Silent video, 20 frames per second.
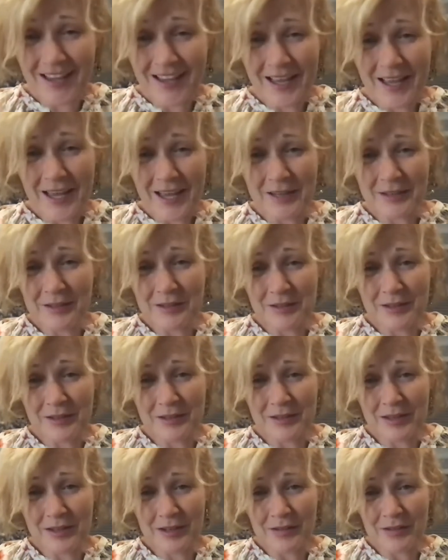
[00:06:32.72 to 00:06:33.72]
and
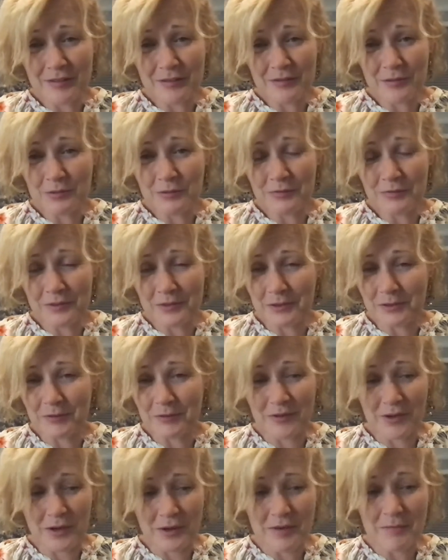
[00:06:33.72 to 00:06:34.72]
I still feel
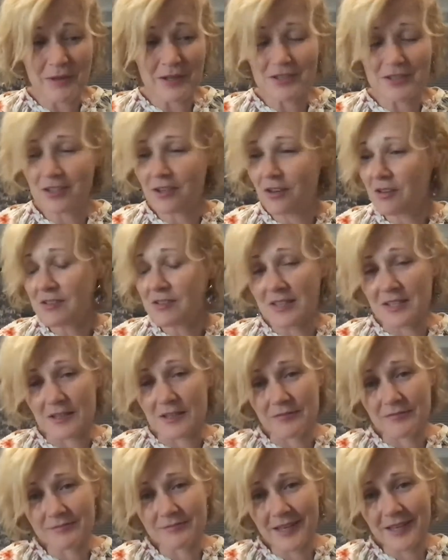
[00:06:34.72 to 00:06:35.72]
very much an Aussie
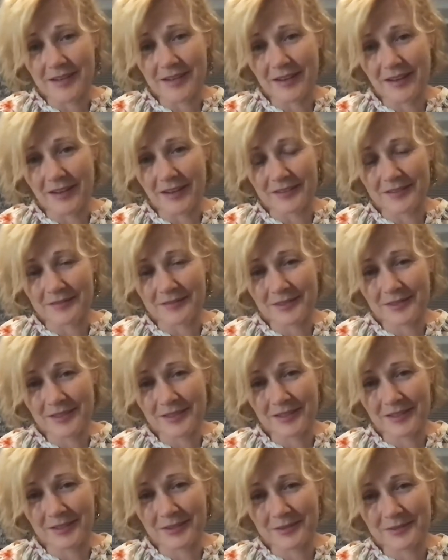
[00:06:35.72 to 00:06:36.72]
at heart, you
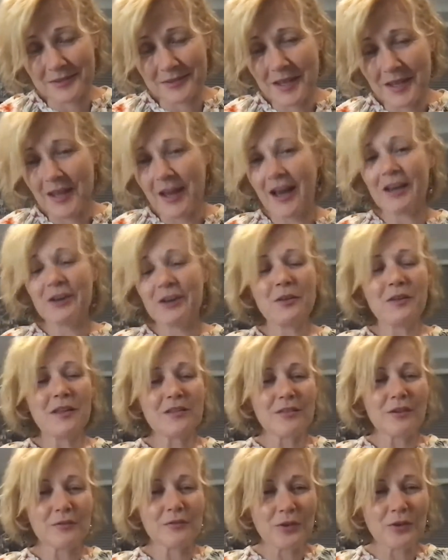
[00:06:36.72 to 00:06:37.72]
know. I know
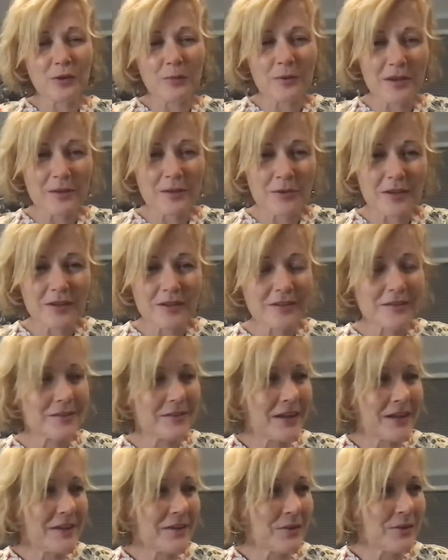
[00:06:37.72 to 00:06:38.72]
that's off topic, but I
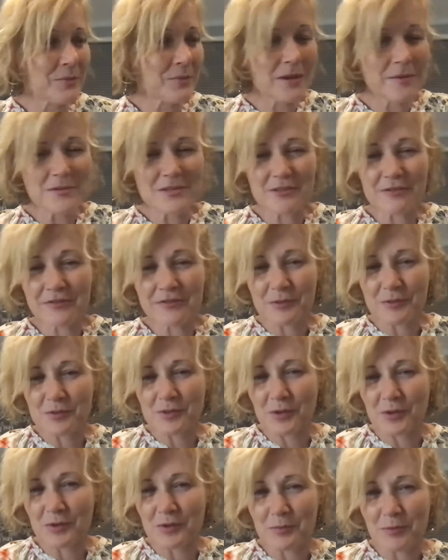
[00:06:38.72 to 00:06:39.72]
don't know, maybe it's a full
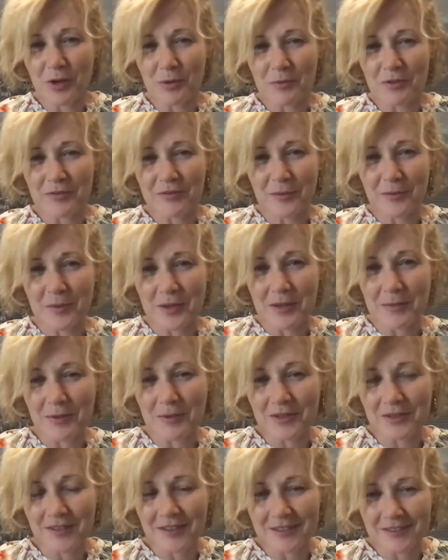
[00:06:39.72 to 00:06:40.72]
circle moment for me,
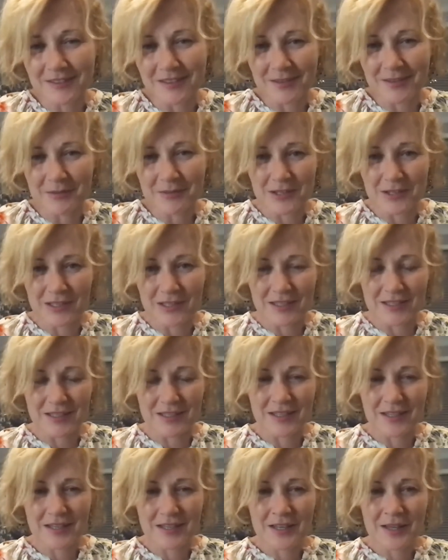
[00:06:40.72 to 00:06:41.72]
but I really
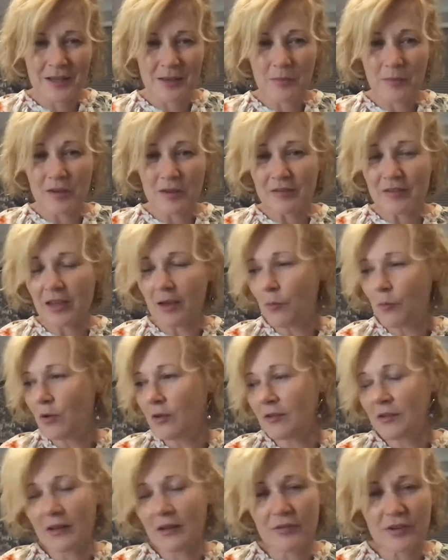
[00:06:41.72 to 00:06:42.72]
miss and want
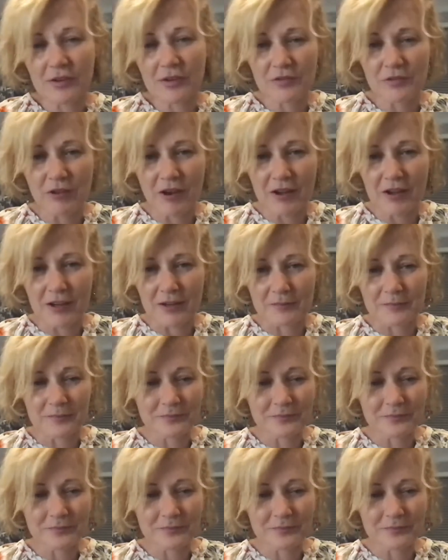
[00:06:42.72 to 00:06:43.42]
to live in Australia.